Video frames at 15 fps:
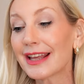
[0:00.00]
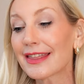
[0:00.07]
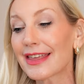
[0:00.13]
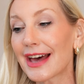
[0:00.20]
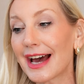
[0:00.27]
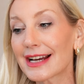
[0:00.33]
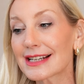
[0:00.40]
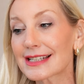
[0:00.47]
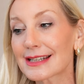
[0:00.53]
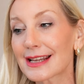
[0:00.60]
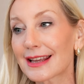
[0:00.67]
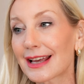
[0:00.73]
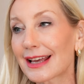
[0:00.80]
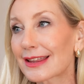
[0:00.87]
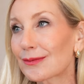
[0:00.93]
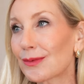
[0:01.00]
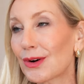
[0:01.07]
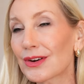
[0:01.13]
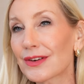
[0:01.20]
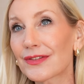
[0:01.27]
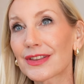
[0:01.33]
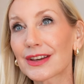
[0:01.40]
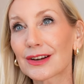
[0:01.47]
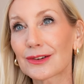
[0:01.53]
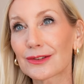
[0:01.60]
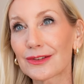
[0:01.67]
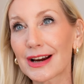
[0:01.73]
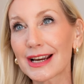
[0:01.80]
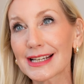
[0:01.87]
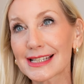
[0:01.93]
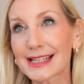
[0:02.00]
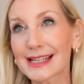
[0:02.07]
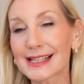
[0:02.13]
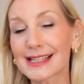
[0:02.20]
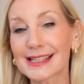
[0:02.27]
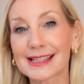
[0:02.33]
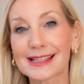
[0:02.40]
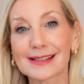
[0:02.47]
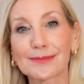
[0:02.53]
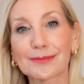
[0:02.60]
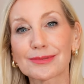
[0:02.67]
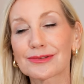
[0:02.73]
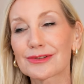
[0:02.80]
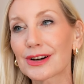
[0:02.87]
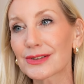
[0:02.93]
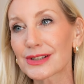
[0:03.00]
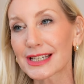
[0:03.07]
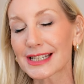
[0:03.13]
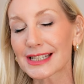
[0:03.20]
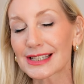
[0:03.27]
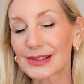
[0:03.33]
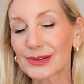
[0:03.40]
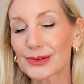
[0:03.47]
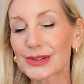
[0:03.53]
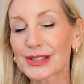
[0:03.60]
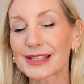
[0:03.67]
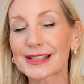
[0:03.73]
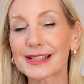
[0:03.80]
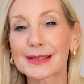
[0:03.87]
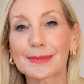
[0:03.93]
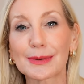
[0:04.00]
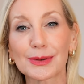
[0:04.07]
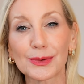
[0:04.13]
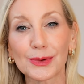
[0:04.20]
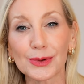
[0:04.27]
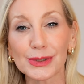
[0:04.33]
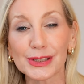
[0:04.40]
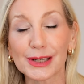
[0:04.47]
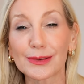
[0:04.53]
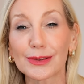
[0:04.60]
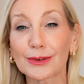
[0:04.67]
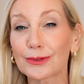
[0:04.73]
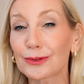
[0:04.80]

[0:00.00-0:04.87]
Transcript: that one of the greatest protein sources, but also the